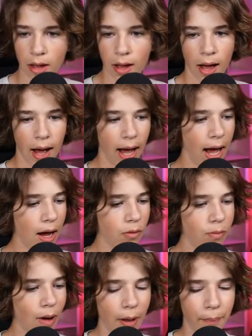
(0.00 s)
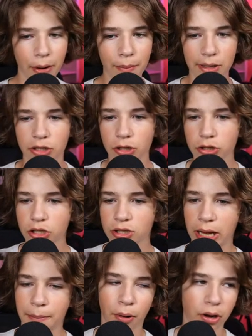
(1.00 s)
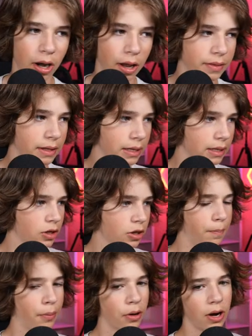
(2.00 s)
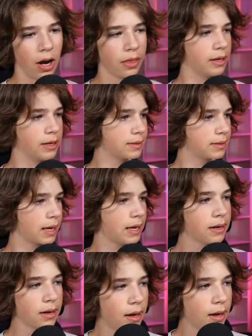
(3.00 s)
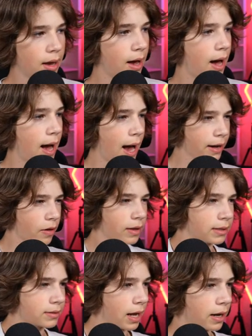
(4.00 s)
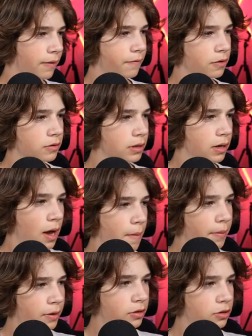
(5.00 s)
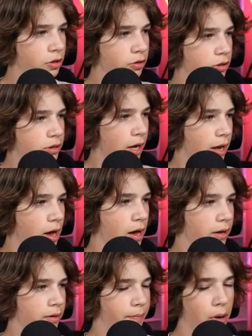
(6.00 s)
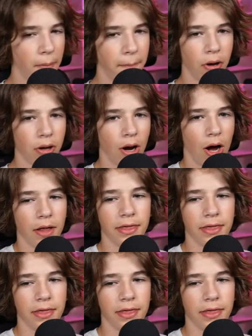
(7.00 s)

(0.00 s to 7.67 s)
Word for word: Uh, well, pretty much you'll just like put on the you'll put on the skin. Uh, I know that sounds kind of confusing, but you you just gotta put put on the